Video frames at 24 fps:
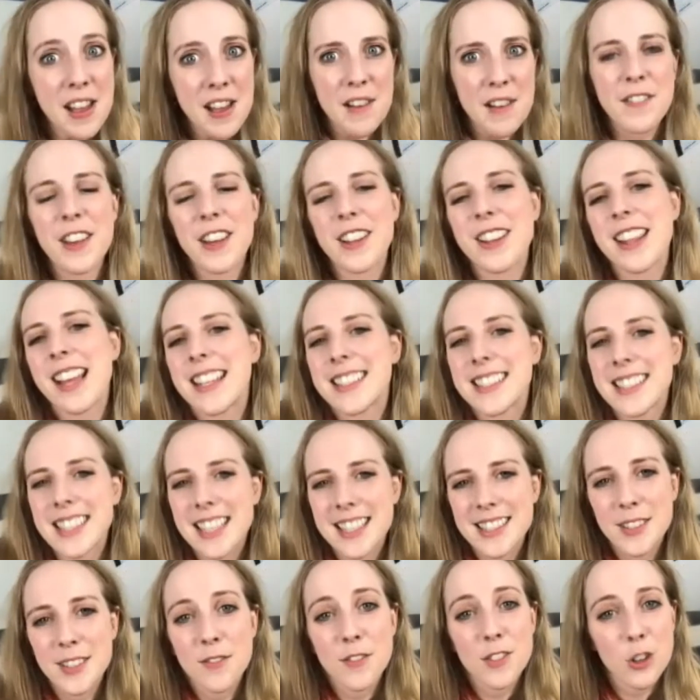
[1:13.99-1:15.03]
feel that
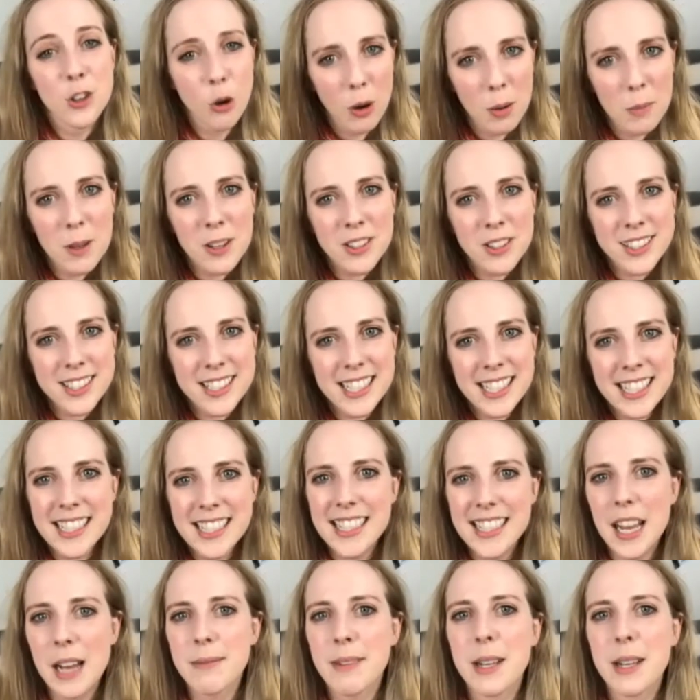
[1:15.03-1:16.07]
sense of normalcy
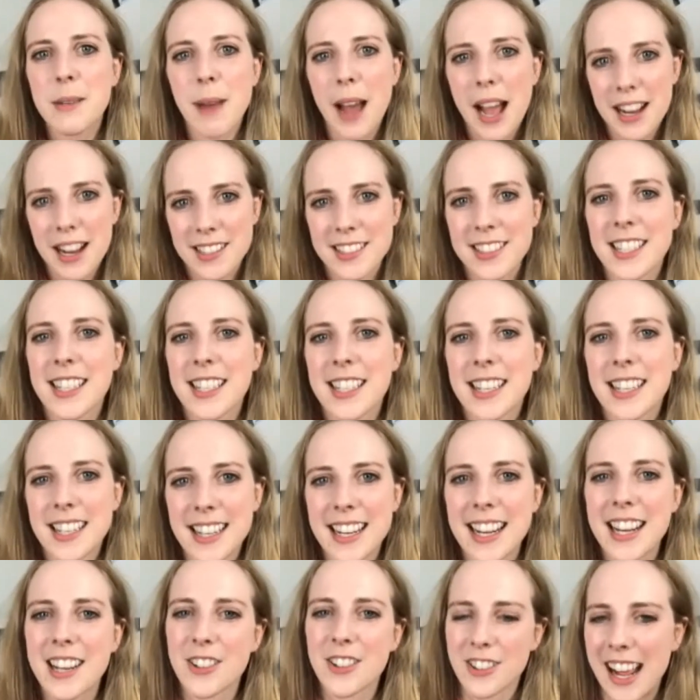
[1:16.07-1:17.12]
coming back
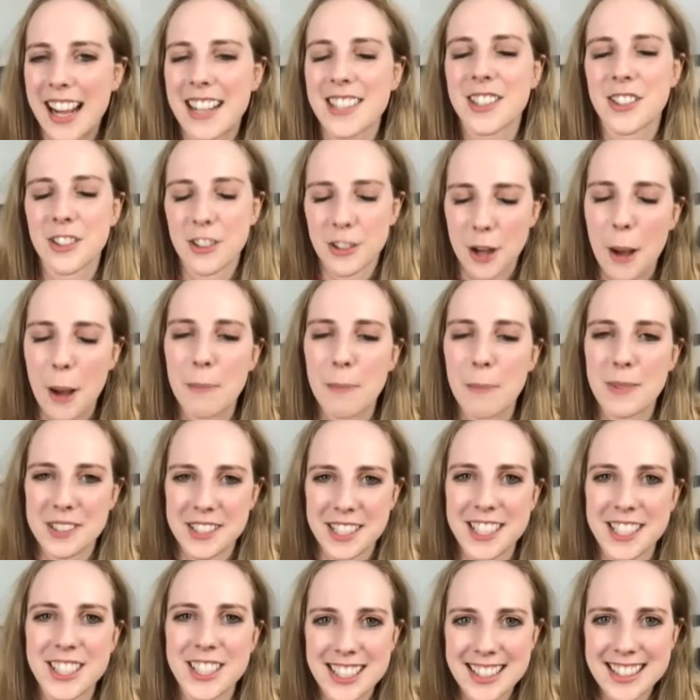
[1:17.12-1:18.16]
to international
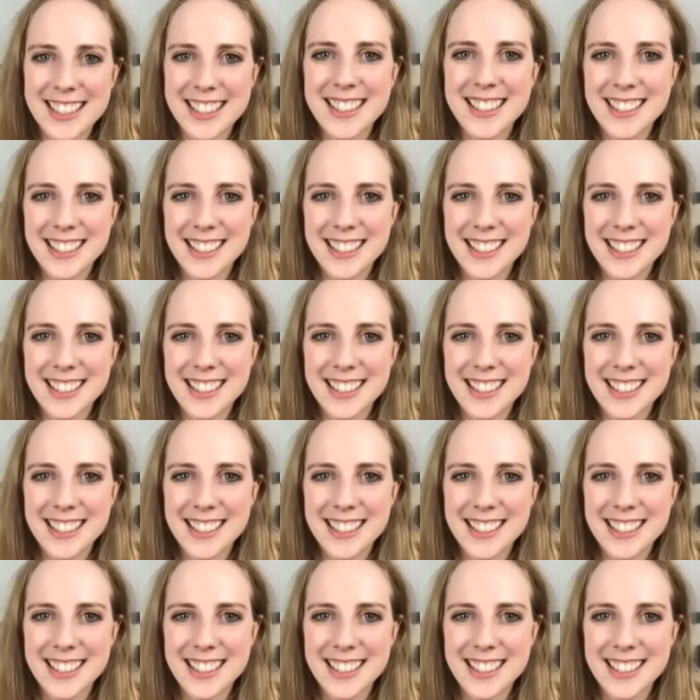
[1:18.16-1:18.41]
competitions.